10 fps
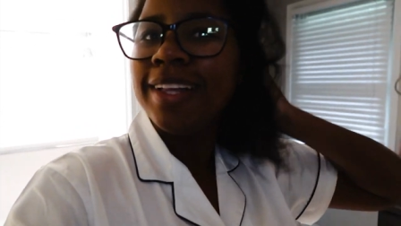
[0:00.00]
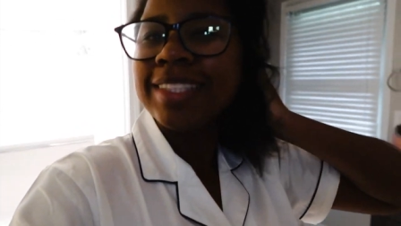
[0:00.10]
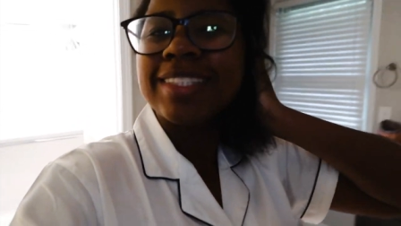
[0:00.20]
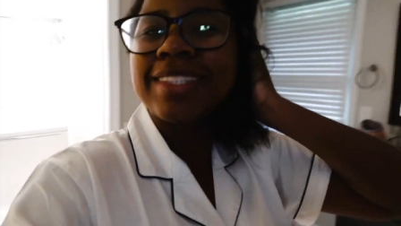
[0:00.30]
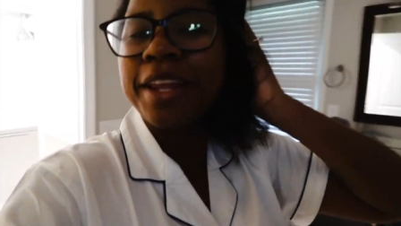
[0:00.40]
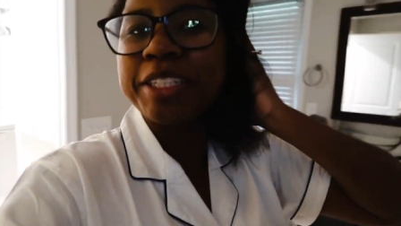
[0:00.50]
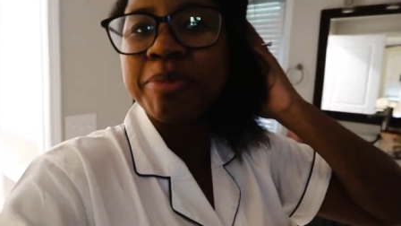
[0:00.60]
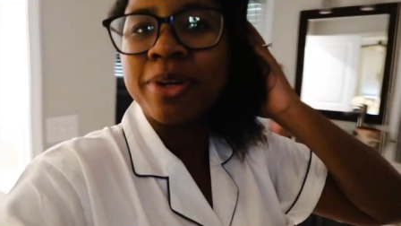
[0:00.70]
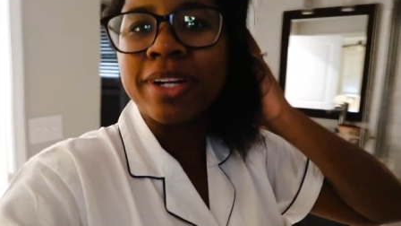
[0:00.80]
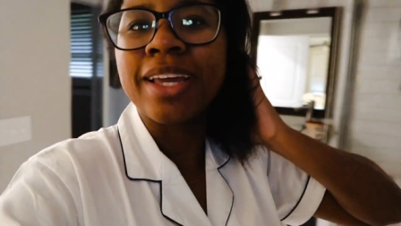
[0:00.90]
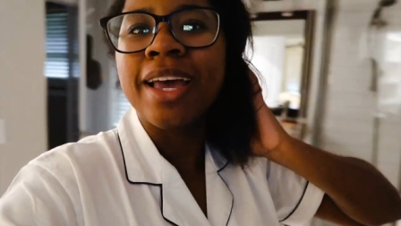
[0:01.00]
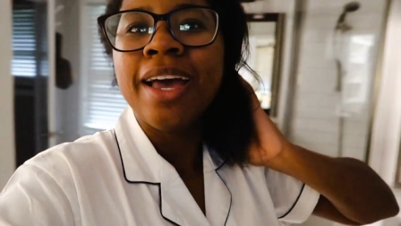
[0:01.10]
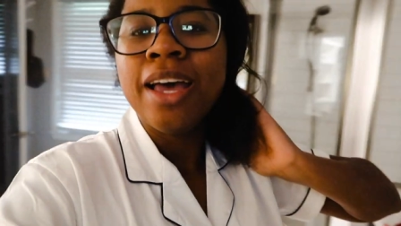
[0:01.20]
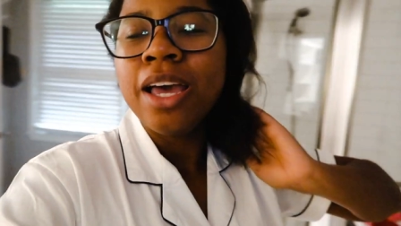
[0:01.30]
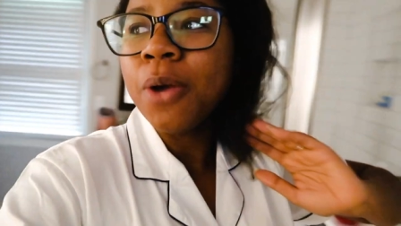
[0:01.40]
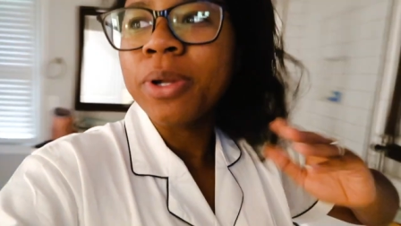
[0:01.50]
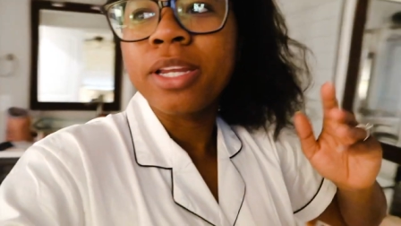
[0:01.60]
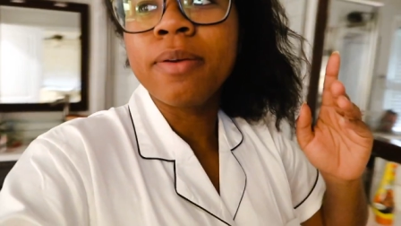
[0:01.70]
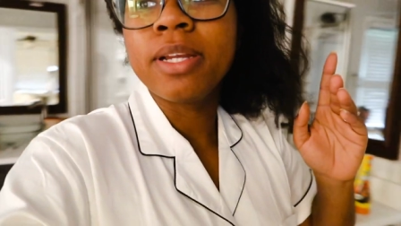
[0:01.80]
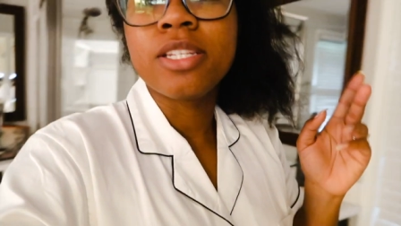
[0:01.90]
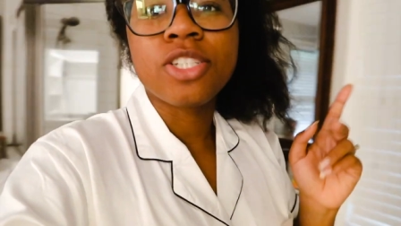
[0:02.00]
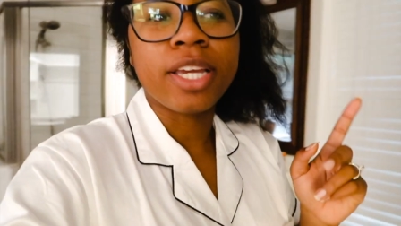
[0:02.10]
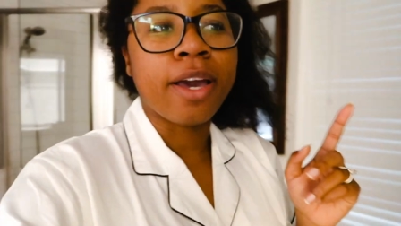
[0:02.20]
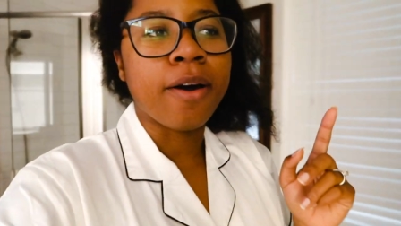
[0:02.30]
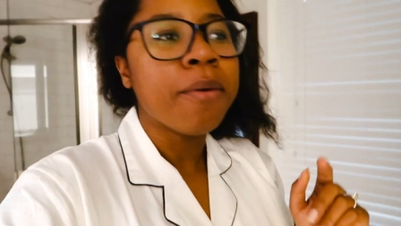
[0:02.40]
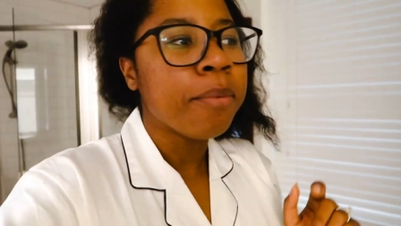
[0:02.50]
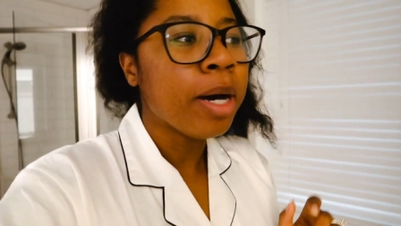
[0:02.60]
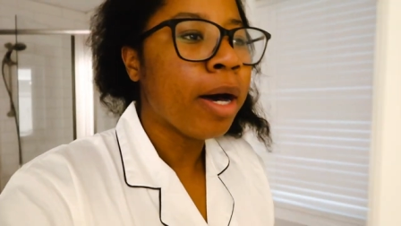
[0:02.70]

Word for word: This is the next morning, and we're getting ready to check out.